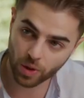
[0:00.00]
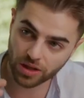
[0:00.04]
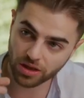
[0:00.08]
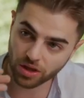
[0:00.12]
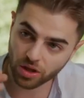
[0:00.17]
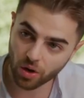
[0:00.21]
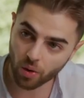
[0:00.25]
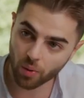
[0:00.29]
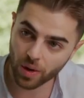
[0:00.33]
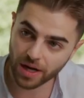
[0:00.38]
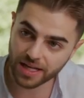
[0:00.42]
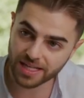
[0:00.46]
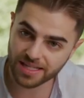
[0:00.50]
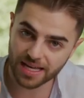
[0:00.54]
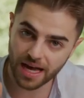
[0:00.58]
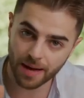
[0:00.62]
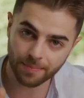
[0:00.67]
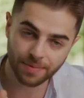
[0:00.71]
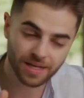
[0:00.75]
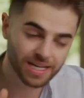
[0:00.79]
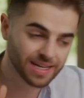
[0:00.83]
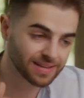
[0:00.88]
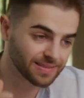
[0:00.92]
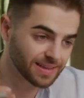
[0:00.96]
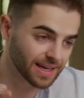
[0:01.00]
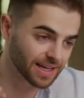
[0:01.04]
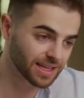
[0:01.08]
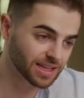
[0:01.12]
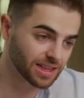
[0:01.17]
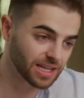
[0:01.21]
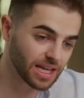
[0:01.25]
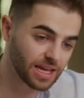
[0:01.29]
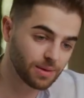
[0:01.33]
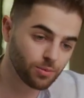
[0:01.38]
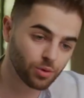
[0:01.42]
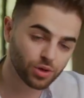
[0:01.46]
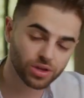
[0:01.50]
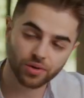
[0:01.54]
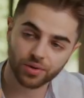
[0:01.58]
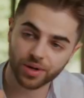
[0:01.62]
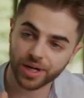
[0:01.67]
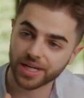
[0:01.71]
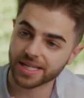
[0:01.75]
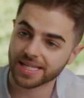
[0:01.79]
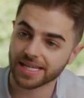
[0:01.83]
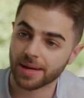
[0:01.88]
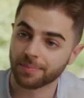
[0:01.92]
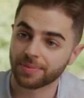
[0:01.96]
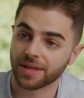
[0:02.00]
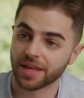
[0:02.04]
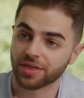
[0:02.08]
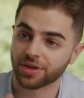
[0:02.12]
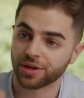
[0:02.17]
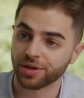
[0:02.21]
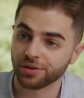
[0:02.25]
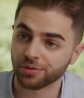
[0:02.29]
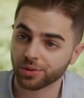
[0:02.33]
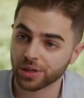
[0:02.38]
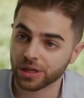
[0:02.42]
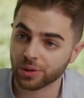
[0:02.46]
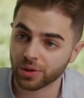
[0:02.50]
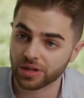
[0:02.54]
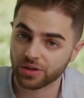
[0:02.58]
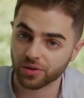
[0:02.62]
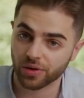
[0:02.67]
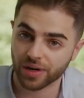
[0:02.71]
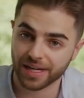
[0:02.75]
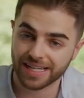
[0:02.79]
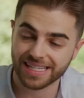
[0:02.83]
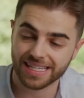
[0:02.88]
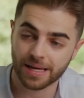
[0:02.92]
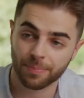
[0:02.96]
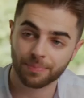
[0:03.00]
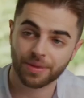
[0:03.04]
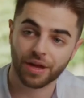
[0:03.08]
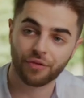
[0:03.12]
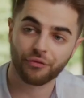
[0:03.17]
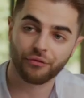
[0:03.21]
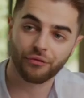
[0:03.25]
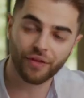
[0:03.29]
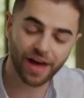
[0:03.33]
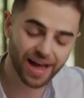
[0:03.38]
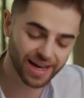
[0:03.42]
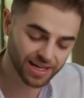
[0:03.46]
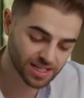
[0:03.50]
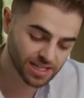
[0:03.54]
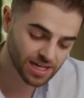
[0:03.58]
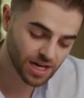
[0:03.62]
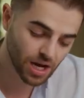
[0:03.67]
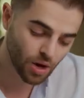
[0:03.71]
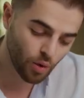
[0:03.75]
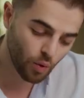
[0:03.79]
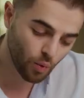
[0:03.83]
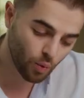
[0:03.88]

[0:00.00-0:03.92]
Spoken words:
We don't accept that claim. We don't accept that theory. We don't accept that fact.